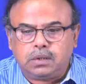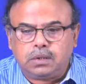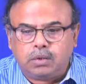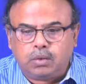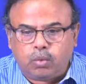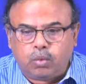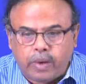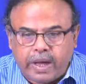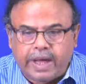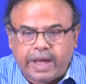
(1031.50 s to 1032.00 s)

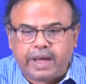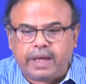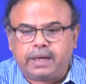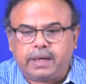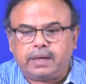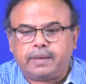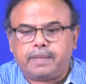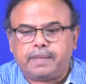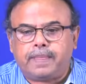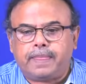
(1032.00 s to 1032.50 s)
where
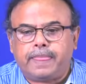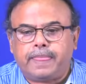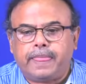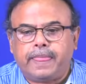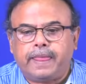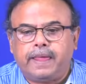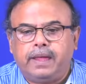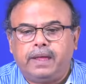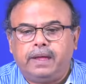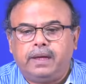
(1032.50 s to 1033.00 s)

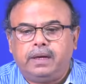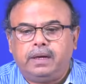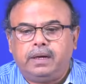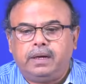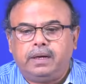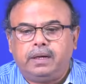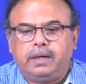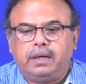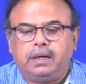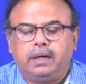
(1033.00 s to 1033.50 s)

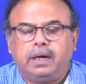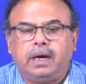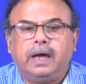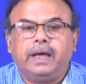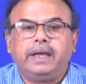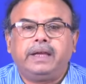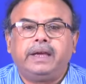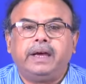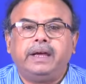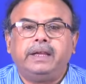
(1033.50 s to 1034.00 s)

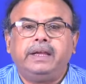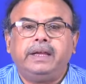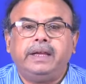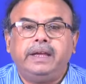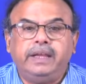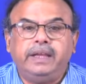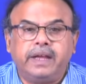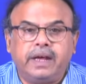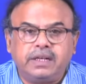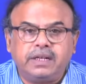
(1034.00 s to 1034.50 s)
I can
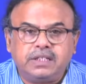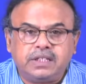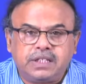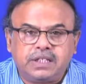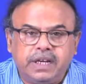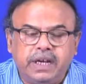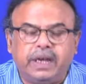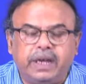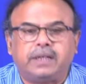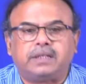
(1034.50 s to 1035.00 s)

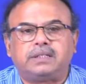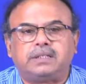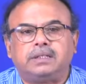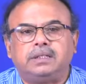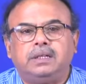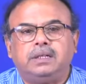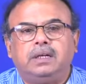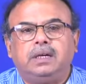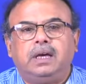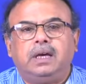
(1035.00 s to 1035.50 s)
enunciate,
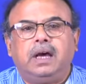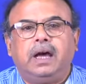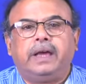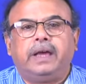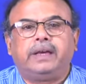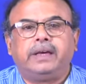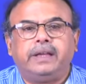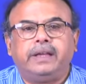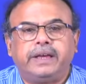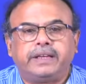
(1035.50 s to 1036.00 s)
I
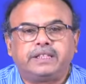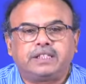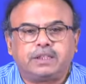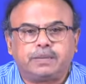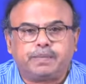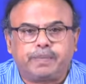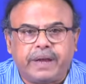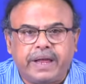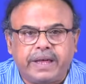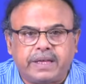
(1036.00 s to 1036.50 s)
can
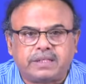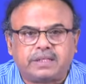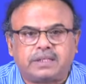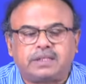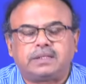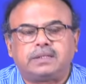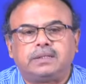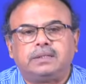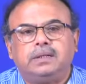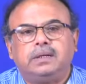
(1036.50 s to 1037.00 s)

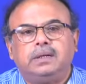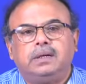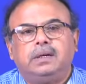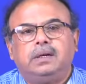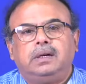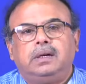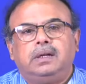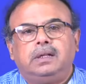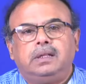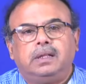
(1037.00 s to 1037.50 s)
express
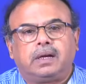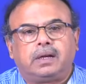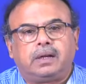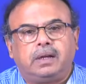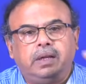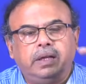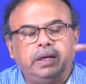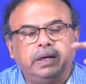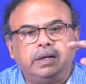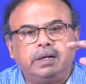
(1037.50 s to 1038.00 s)
the
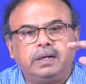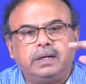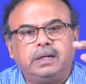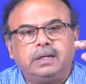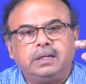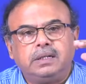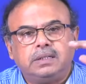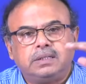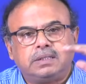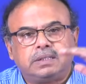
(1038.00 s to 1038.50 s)

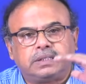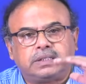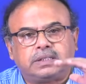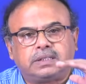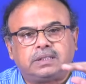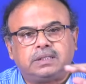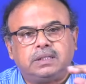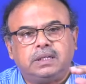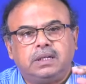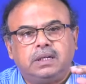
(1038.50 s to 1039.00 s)
clear
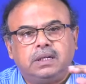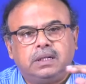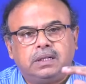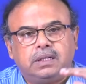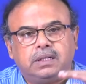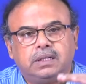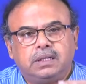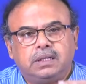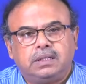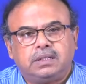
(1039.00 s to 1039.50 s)

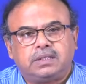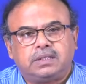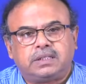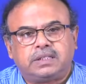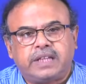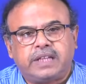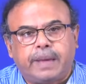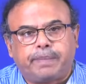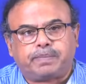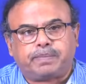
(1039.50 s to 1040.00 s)

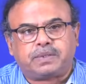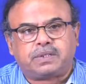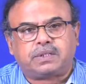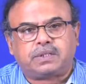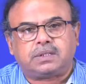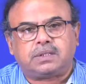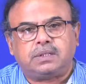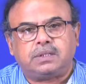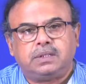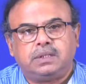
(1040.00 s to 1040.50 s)

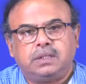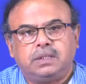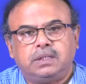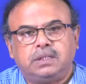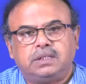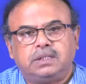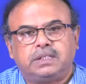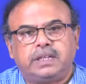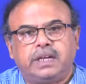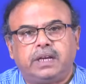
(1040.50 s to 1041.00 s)
steps,
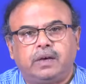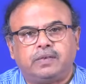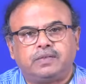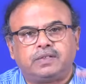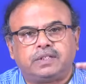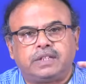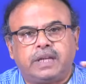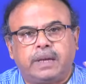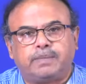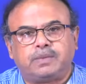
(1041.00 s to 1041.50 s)
set of
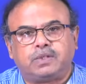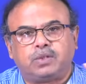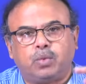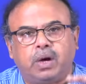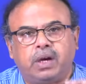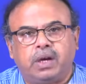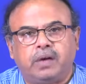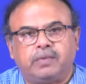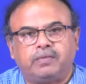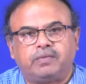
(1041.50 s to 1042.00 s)
steps
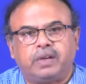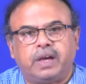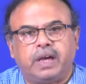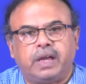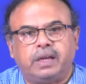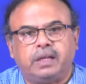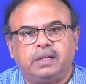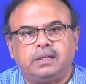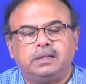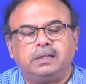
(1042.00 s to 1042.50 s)
one after
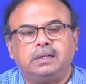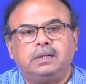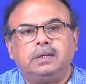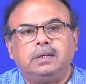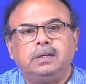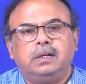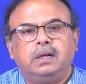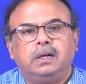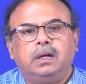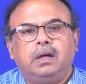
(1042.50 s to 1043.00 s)
another,
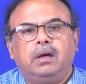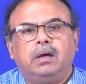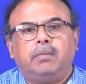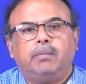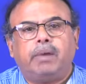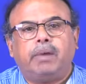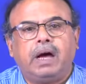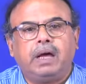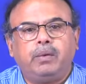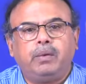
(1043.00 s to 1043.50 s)

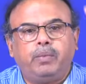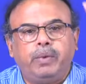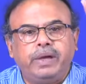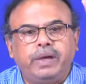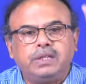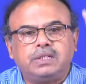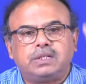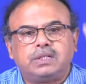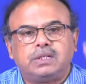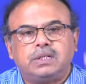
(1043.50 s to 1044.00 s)
by
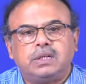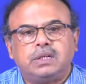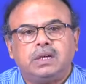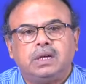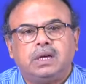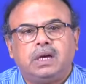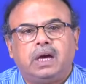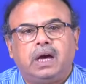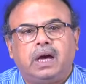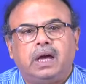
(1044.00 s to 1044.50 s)
which
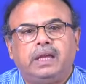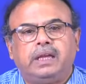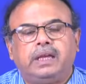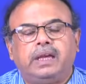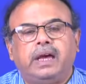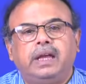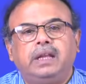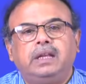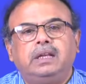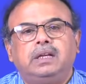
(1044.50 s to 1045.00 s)
I
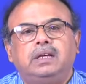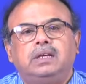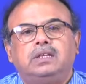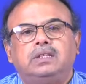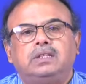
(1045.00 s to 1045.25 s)
can